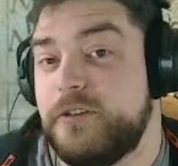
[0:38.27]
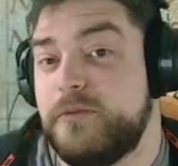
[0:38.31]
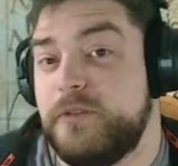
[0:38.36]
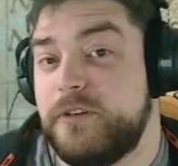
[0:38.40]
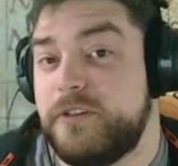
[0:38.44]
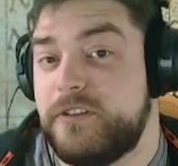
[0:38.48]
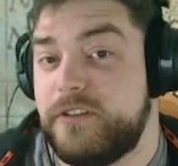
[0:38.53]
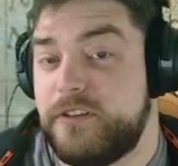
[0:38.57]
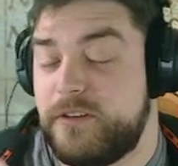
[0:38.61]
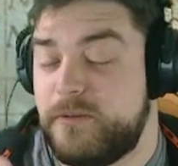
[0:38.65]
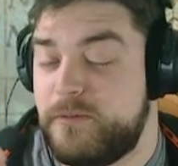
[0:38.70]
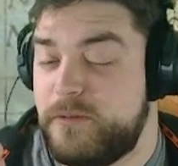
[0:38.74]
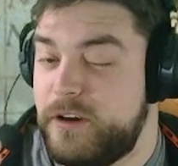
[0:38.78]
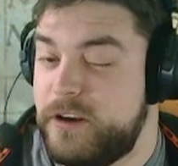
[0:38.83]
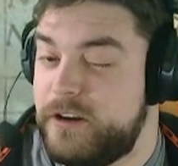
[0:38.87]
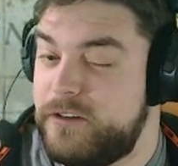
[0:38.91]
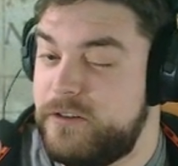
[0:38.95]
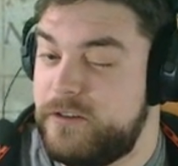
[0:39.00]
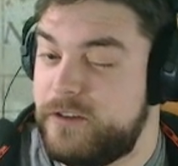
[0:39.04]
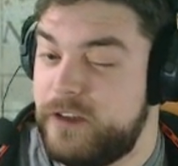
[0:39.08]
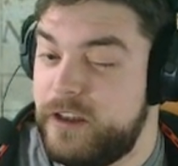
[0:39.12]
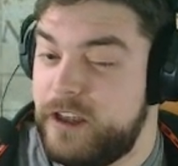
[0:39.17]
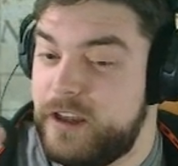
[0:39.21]
which is a brand
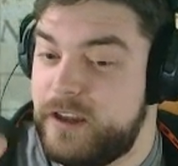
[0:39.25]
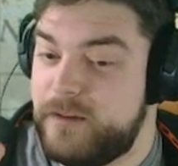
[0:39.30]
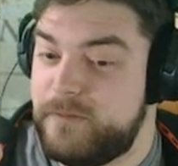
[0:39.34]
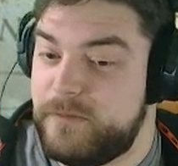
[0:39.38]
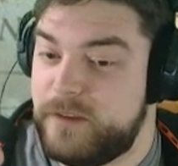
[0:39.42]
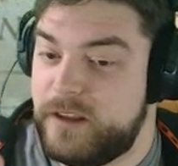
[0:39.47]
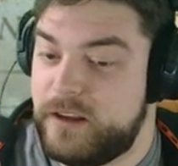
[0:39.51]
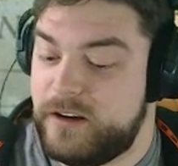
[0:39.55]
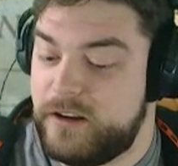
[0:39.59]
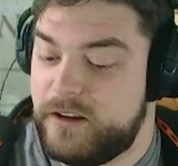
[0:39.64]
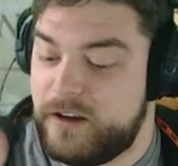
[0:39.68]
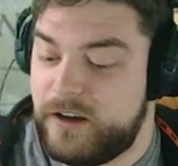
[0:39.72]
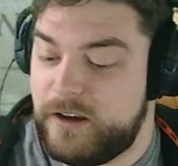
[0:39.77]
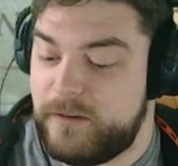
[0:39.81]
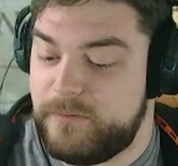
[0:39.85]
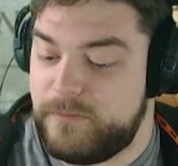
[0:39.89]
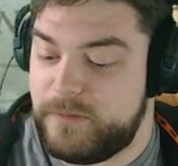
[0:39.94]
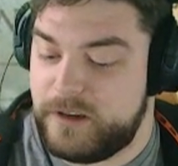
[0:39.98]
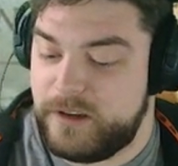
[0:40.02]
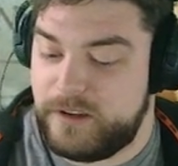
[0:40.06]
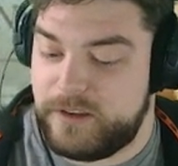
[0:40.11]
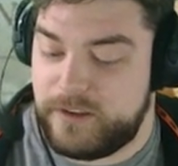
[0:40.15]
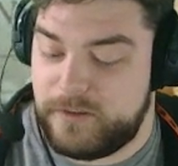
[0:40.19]
new game that I'm
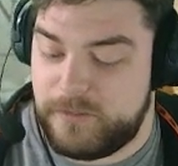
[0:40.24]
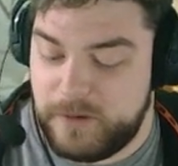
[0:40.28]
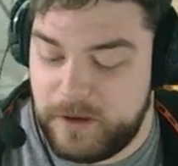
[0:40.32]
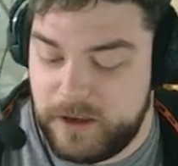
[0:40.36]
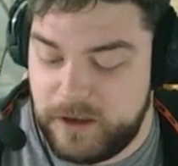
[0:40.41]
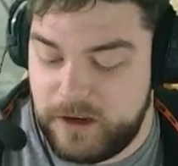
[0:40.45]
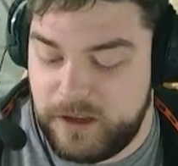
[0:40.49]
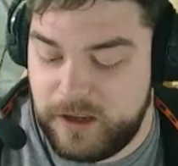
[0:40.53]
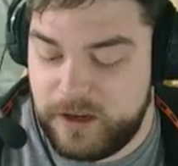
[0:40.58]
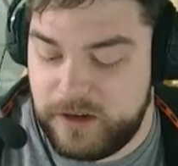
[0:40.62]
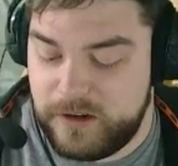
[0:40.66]
participating